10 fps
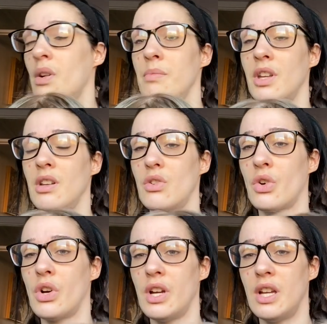I'm gonna
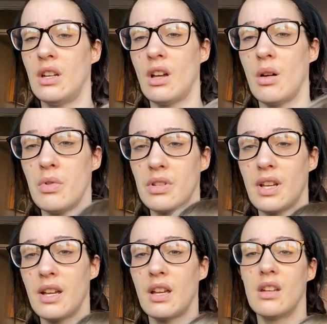try and, I was
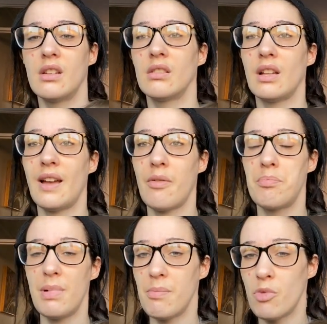like gonna have a
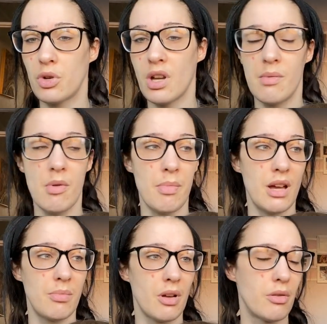bit more time in
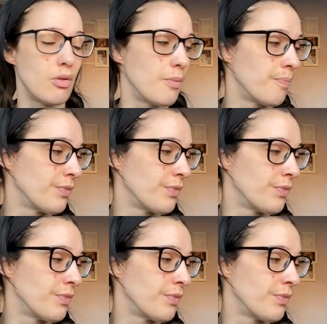bed, but I thought,